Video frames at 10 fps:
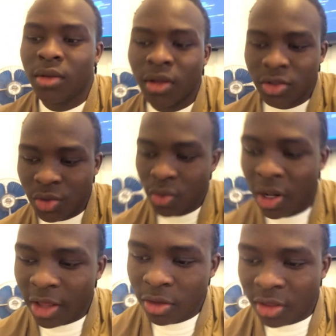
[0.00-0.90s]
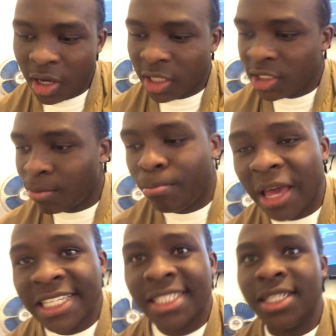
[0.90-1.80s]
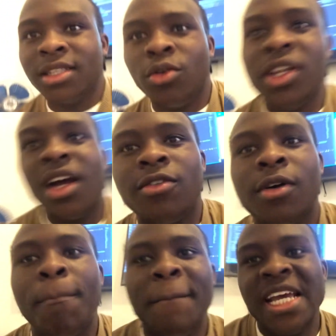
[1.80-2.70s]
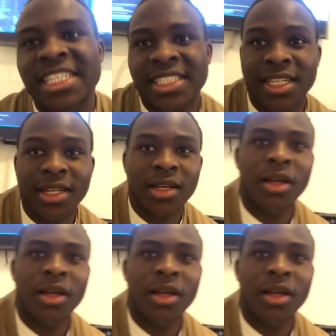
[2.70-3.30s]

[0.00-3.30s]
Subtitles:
School has to touch a basic. They only cover basic,